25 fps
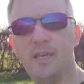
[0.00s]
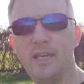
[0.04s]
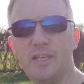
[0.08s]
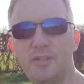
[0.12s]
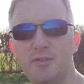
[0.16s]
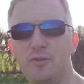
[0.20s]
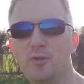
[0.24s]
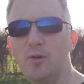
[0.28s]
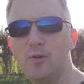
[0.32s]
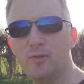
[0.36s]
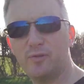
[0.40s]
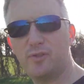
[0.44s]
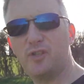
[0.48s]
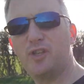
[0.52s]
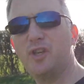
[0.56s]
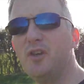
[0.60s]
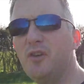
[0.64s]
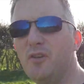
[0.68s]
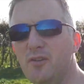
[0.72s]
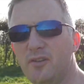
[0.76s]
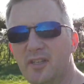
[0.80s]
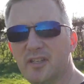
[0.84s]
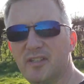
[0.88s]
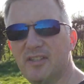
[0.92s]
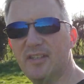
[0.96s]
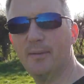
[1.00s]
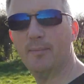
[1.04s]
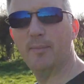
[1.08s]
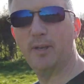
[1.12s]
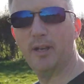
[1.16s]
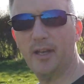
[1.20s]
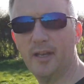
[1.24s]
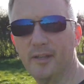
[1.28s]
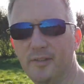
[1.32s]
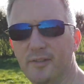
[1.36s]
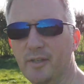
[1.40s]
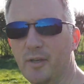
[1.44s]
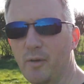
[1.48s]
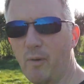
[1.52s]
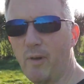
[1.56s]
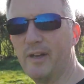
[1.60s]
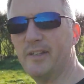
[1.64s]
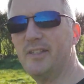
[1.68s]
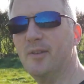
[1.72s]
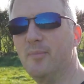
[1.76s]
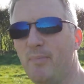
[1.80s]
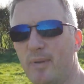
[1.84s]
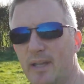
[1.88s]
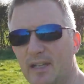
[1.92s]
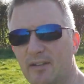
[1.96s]
is not too dissimilar to
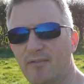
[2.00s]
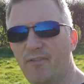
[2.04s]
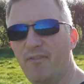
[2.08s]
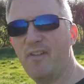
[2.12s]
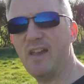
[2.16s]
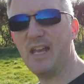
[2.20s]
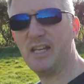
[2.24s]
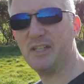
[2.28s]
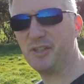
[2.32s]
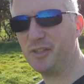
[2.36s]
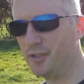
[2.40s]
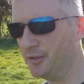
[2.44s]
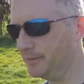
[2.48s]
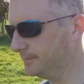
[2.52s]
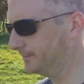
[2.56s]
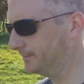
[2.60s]
quite a big fish.